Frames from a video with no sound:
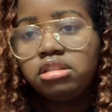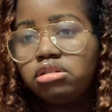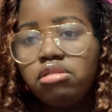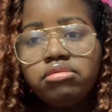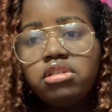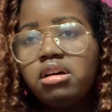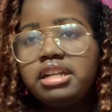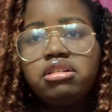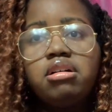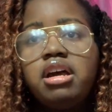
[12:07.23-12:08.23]
Don't
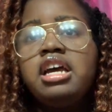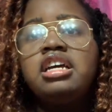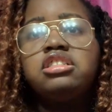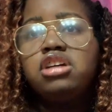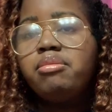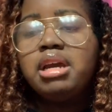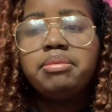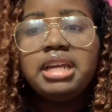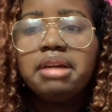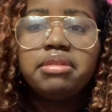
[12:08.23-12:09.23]
make
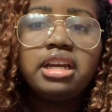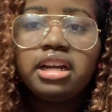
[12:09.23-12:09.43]
me have to